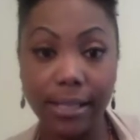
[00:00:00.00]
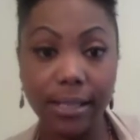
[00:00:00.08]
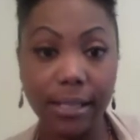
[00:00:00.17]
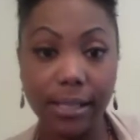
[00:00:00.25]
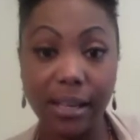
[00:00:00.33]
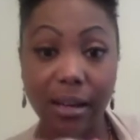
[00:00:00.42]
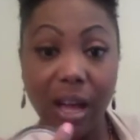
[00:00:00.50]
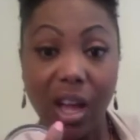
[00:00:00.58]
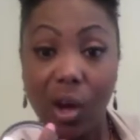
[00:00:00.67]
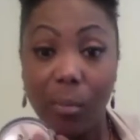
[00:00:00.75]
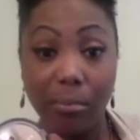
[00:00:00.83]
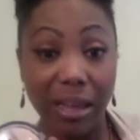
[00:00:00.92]
It doesn't
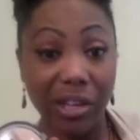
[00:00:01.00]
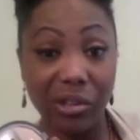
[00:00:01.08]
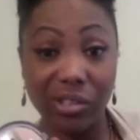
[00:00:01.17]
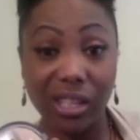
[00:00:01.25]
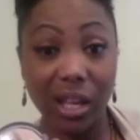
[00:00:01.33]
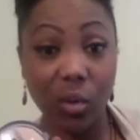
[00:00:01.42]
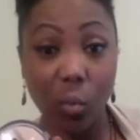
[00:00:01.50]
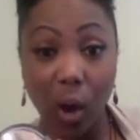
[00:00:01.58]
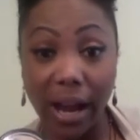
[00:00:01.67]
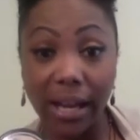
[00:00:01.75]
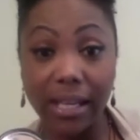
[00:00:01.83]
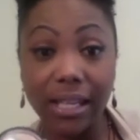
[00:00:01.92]
make your skin
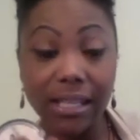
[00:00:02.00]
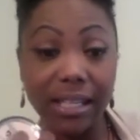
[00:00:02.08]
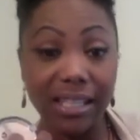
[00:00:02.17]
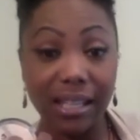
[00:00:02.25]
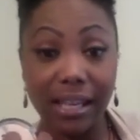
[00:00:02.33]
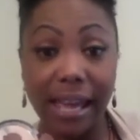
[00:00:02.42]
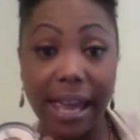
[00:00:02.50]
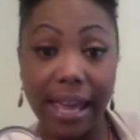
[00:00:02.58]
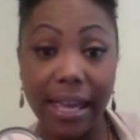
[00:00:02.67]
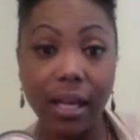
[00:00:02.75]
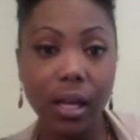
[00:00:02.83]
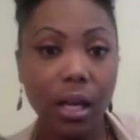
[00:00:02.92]
white. It doesn't
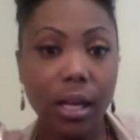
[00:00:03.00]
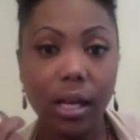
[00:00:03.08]
cake.